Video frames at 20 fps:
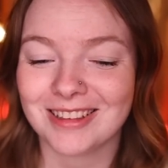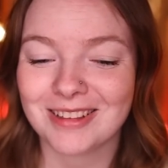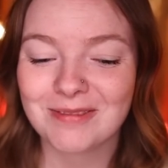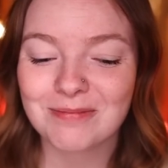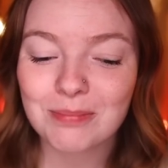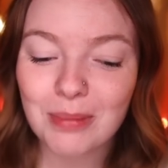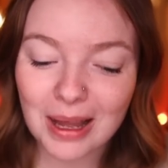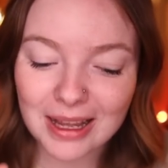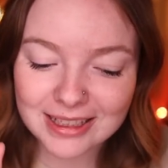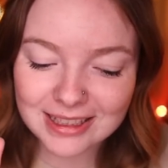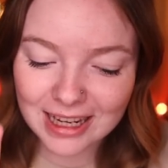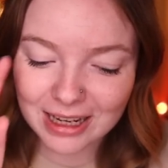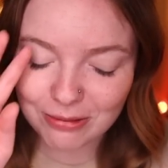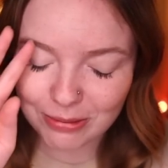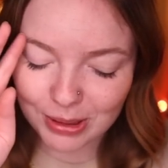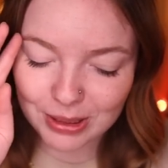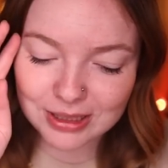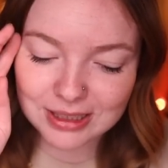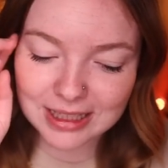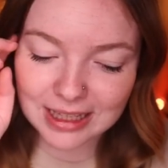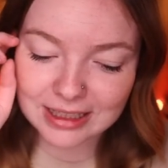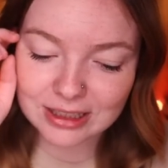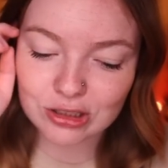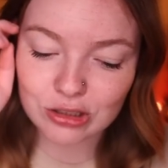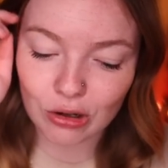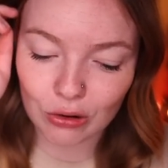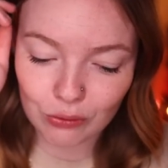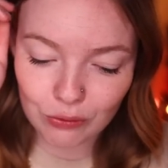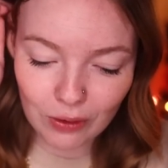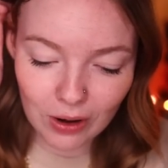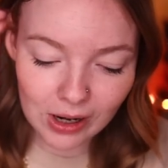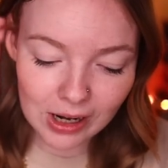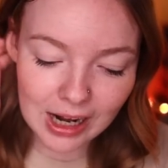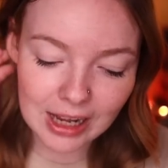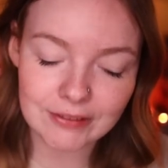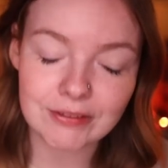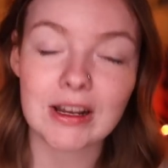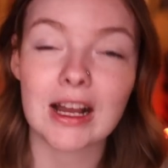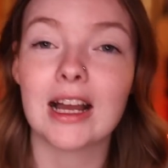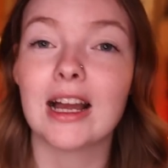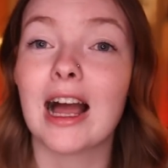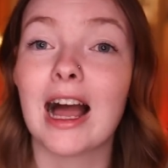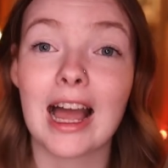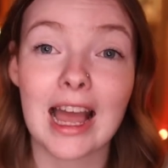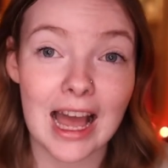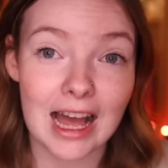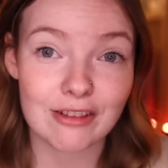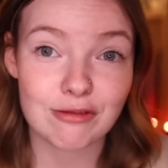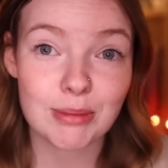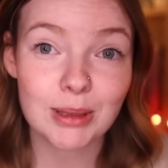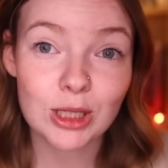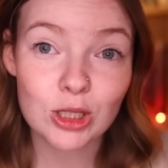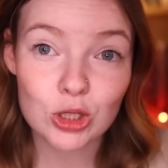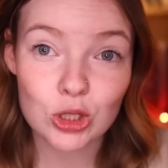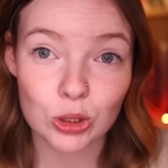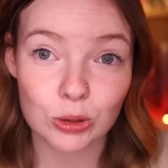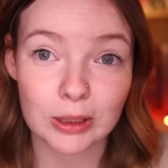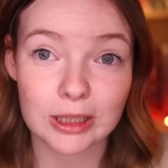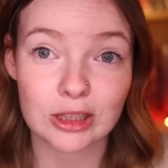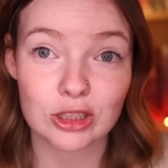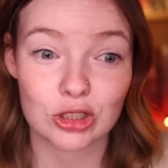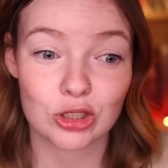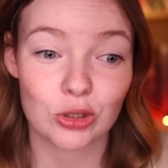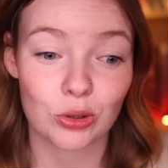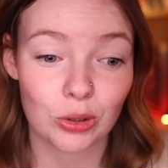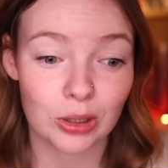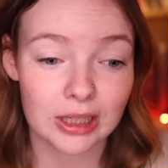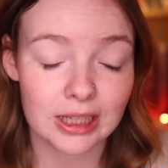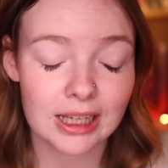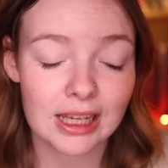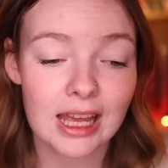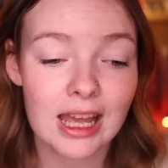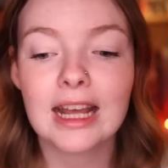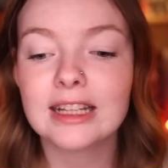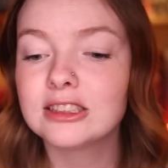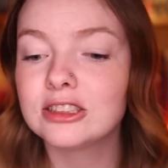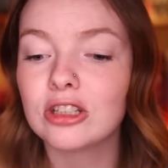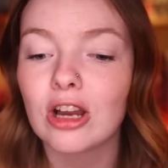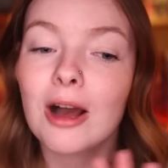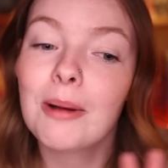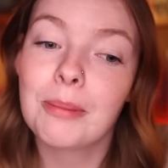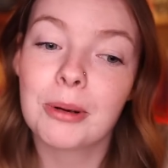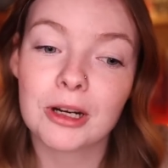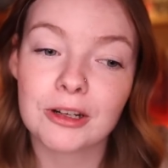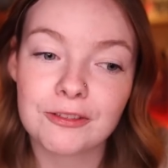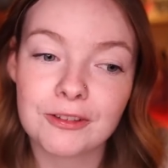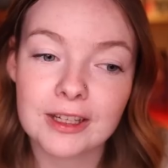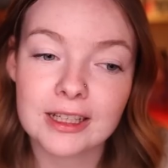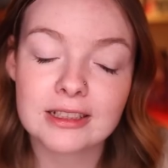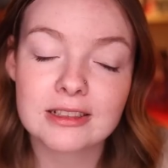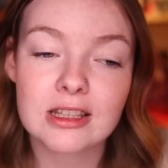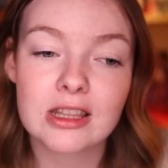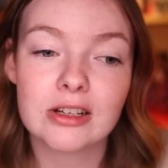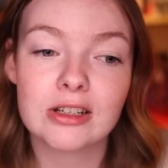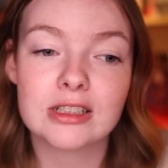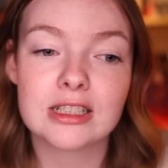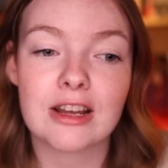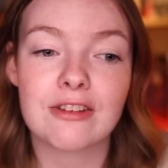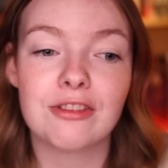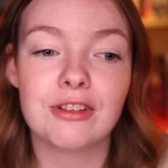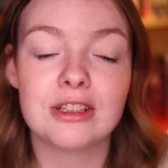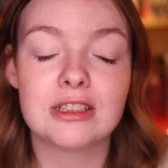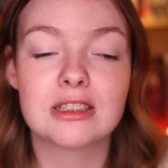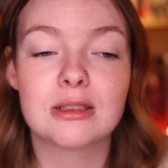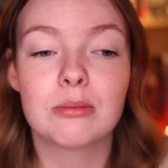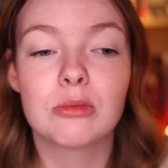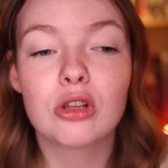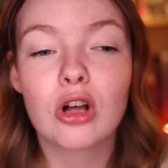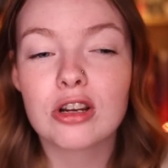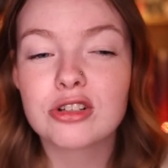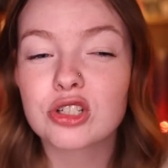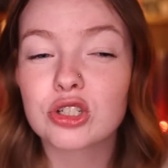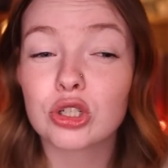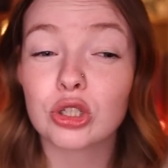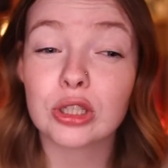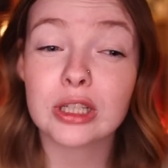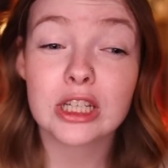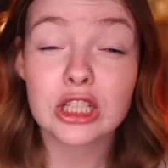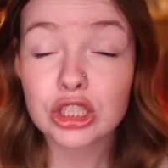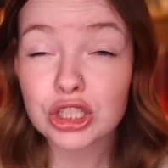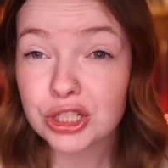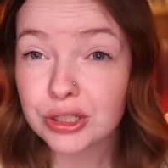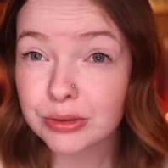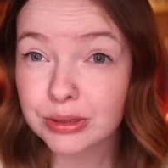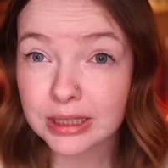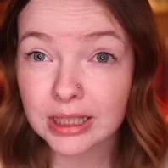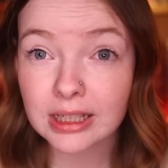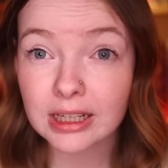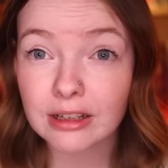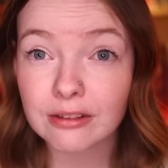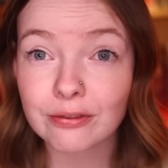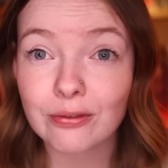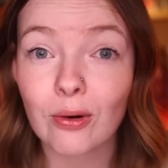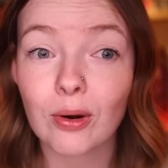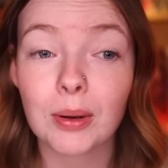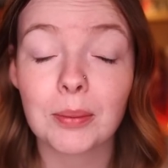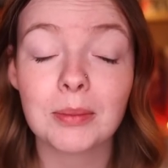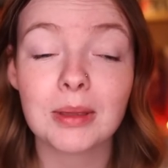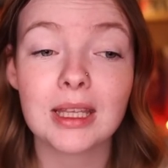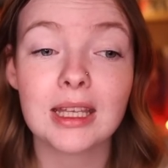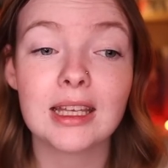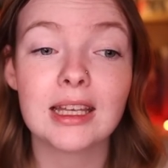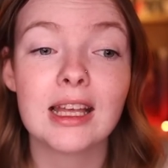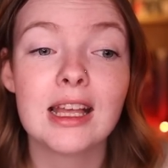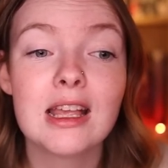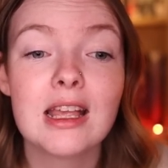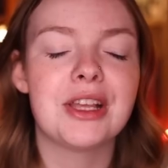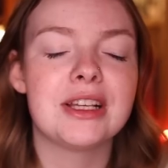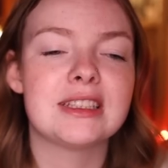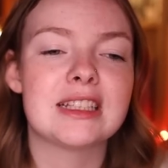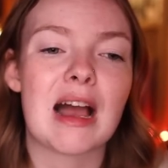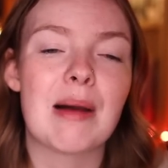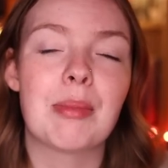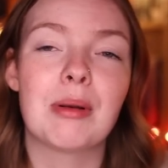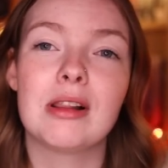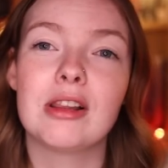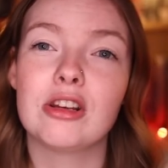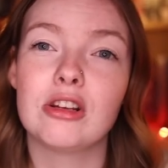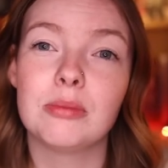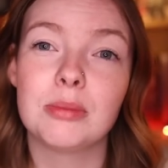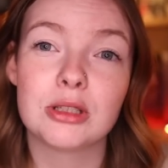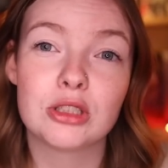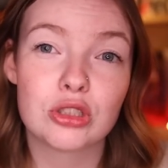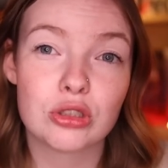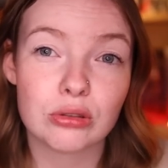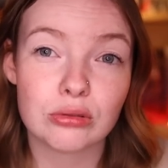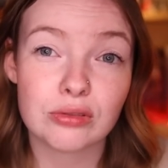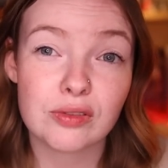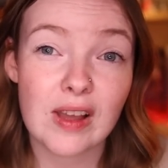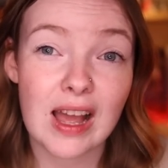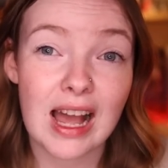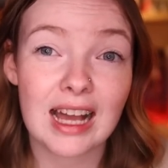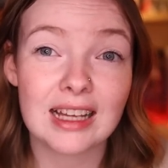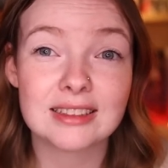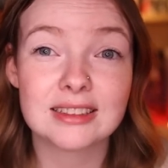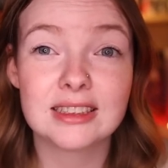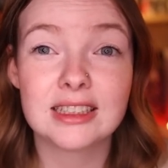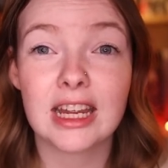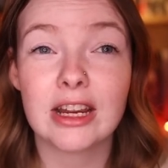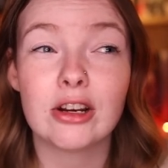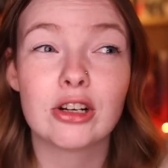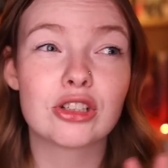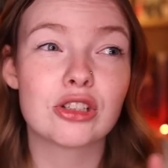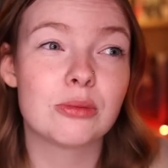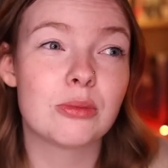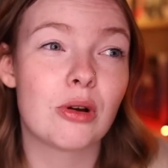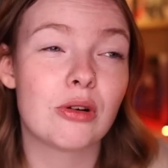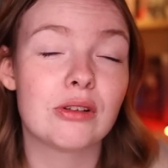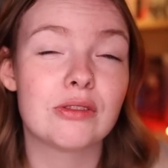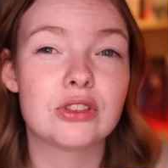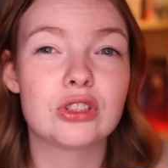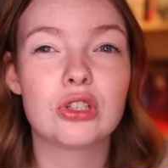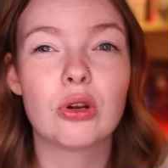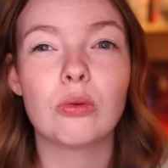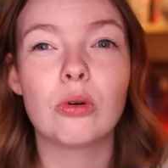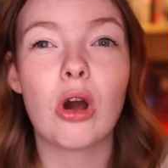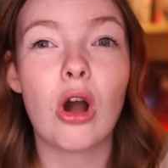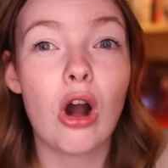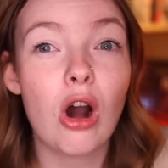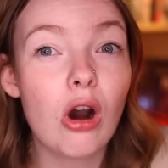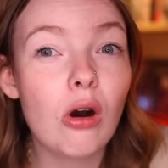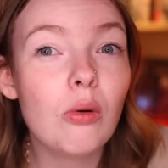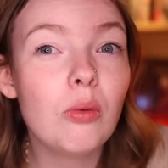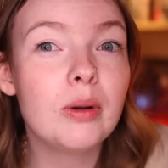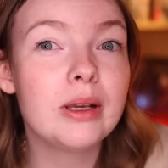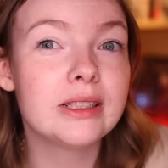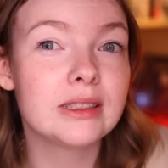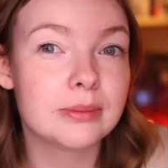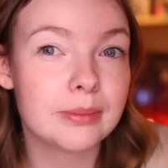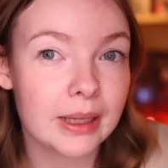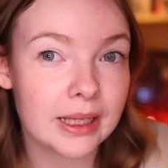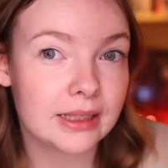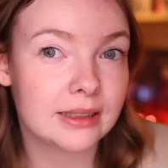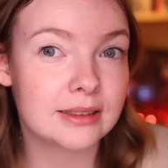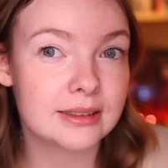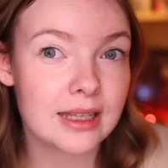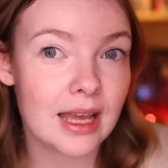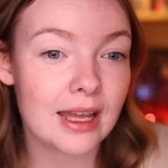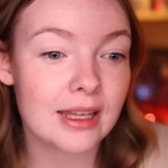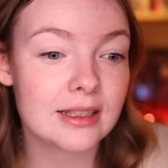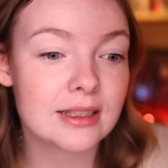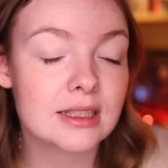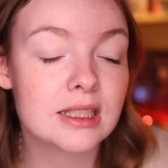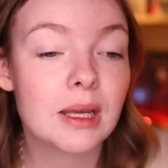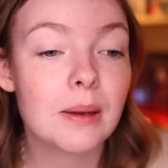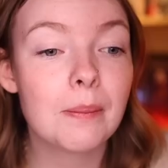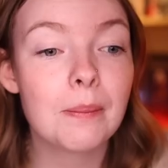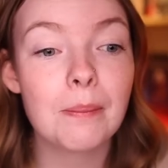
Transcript: But I will say, so far I have been enjoying the story. It's not perfect. There are definitely some logical issues in it for me. Things happen a little bit too fast. Character motives don't always make sense.